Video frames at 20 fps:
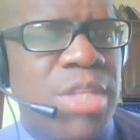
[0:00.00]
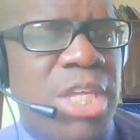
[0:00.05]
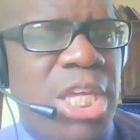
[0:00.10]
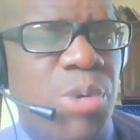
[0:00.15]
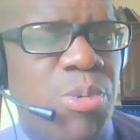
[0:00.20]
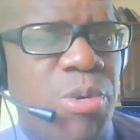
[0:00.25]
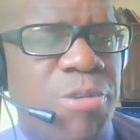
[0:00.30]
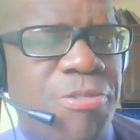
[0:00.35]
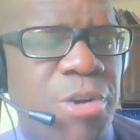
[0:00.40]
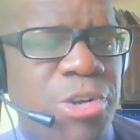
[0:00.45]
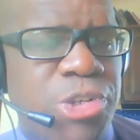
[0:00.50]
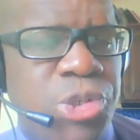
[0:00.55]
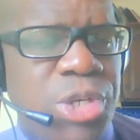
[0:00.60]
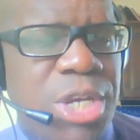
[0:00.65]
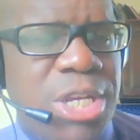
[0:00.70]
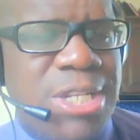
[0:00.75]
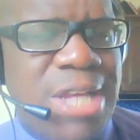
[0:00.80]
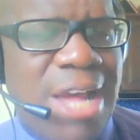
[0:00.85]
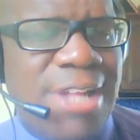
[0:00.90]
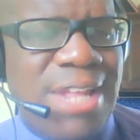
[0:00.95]
He referred
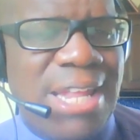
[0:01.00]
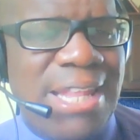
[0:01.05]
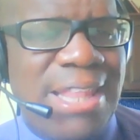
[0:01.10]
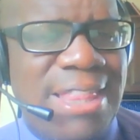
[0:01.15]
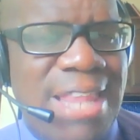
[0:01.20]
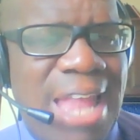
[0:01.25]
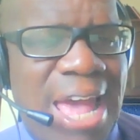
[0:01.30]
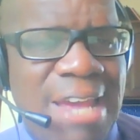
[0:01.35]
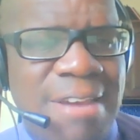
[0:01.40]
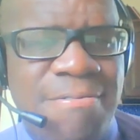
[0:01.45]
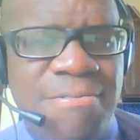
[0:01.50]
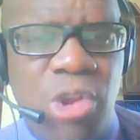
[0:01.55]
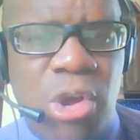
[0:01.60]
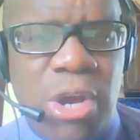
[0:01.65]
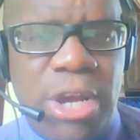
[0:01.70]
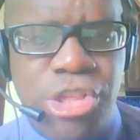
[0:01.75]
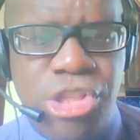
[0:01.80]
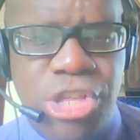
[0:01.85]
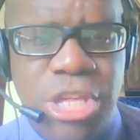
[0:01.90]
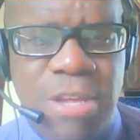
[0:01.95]
to it as a
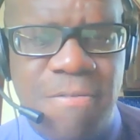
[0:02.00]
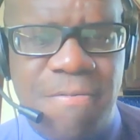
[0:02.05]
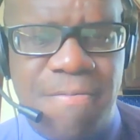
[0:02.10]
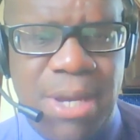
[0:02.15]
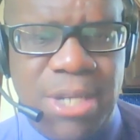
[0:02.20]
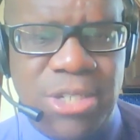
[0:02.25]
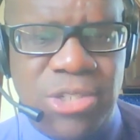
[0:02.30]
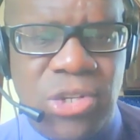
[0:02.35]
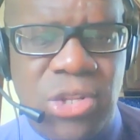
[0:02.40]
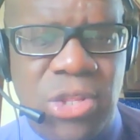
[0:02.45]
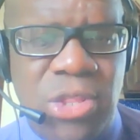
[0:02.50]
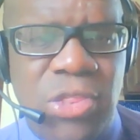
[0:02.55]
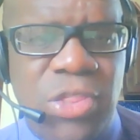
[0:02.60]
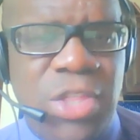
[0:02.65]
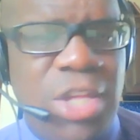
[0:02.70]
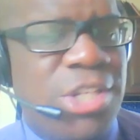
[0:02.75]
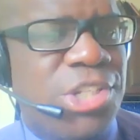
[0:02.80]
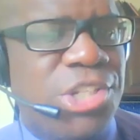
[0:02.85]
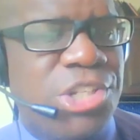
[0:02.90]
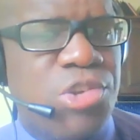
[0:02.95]
lifelong achievement.
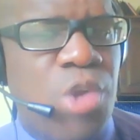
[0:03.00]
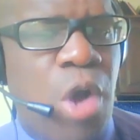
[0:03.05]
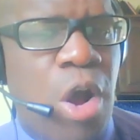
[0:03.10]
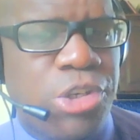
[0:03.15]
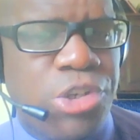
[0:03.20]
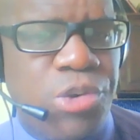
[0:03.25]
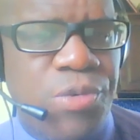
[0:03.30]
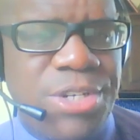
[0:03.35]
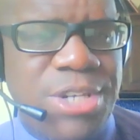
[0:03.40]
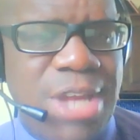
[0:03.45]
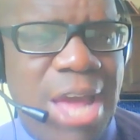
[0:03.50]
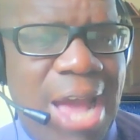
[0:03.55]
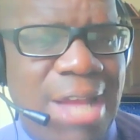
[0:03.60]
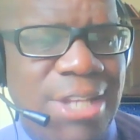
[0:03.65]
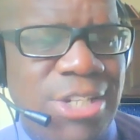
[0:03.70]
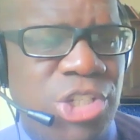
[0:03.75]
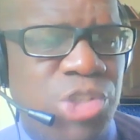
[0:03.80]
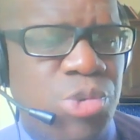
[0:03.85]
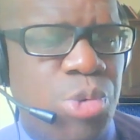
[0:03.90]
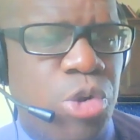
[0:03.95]
This doctorate
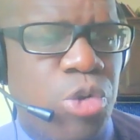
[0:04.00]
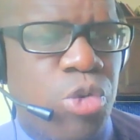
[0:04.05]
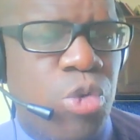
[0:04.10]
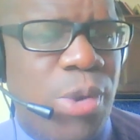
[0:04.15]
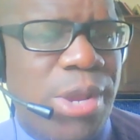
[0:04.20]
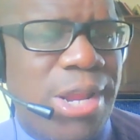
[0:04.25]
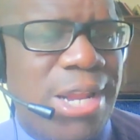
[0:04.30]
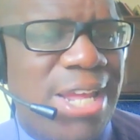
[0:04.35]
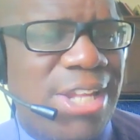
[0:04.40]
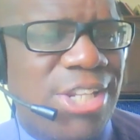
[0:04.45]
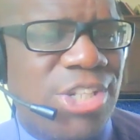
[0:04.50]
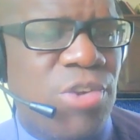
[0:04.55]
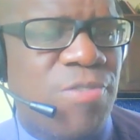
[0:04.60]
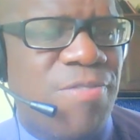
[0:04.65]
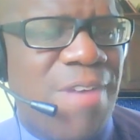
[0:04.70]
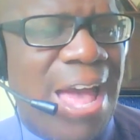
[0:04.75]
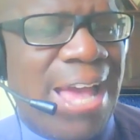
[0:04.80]
adds to a growing list of